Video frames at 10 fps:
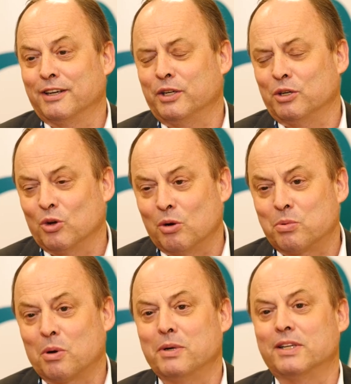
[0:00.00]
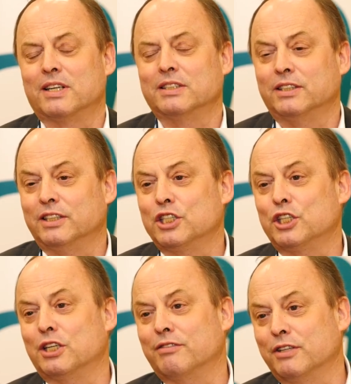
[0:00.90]
You know, probably there is an
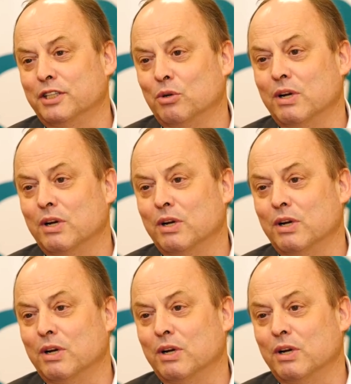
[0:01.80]
initiative in the